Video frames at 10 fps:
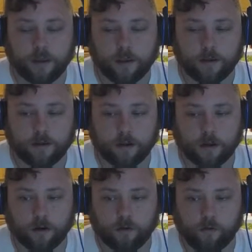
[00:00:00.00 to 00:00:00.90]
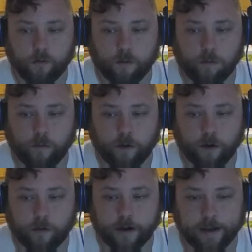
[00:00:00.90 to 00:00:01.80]
So
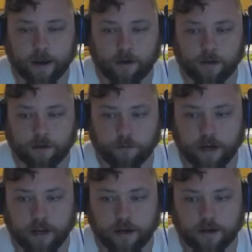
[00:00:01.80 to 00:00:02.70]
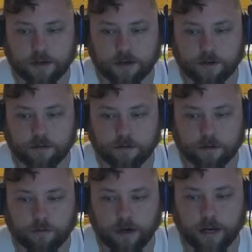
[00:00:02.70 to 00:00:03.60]
going down 3 to
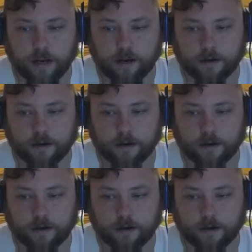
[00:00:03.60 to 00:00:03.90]
3,